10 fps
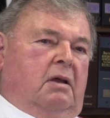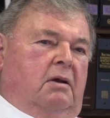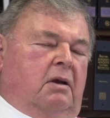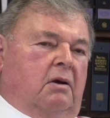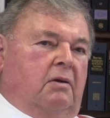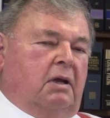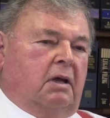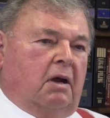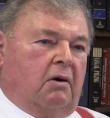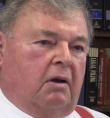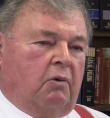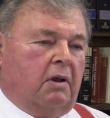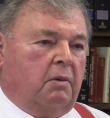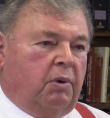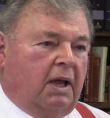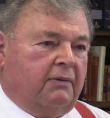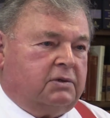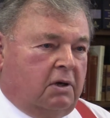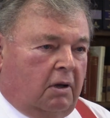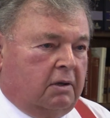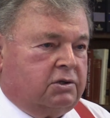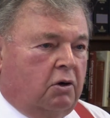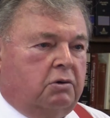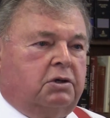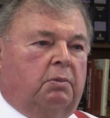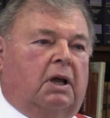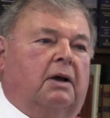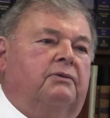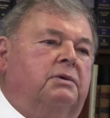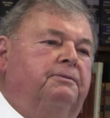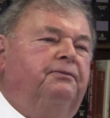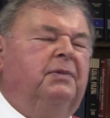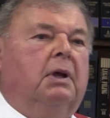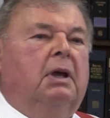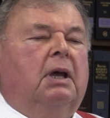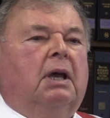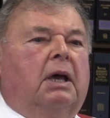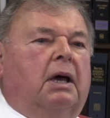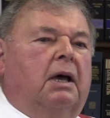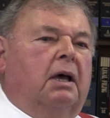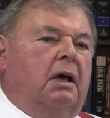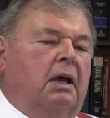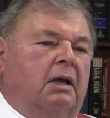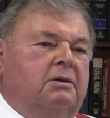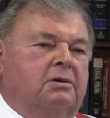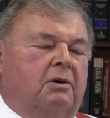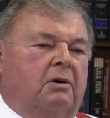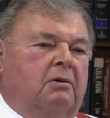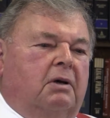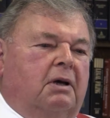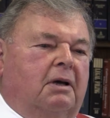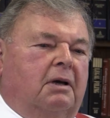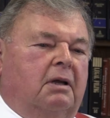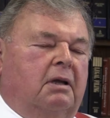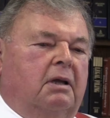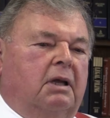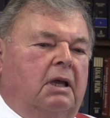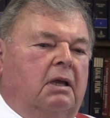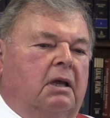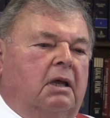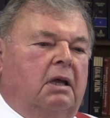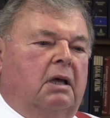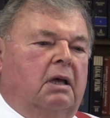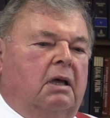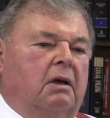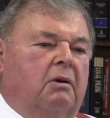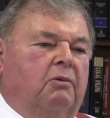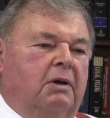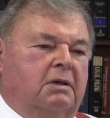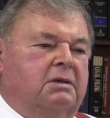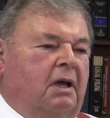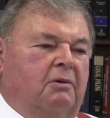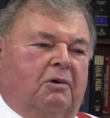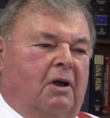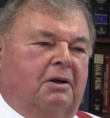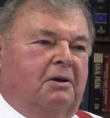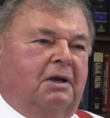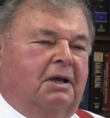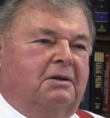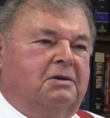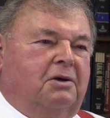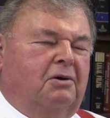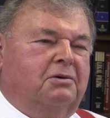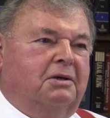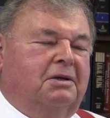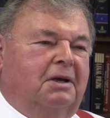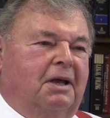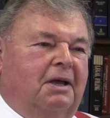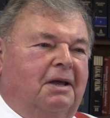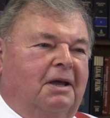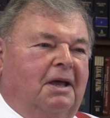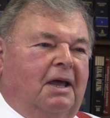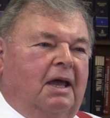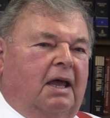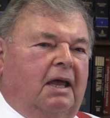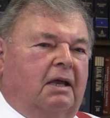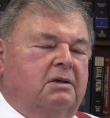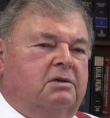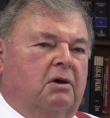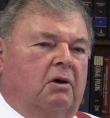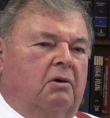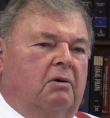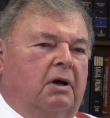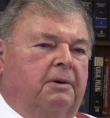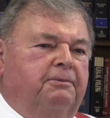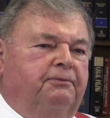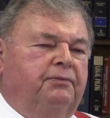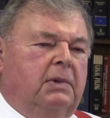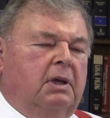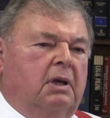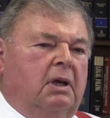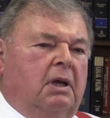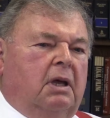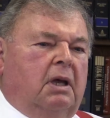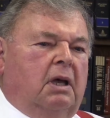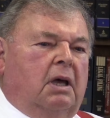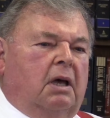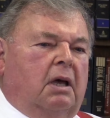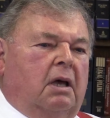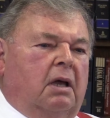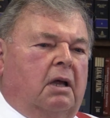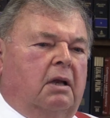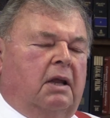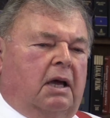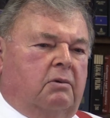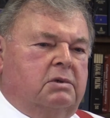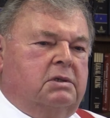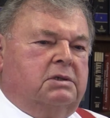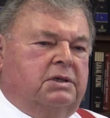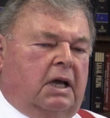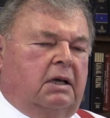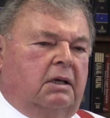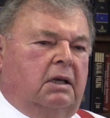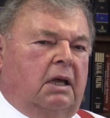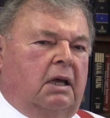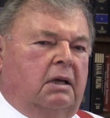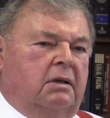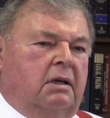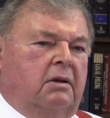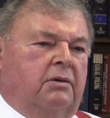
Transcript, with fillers: near the area where the bluffs, called the Scotia Bluffs. Uh, and so uh, uh, we decided we're not going to get to Scotia today. And so uh, uh, that was the second day. And then the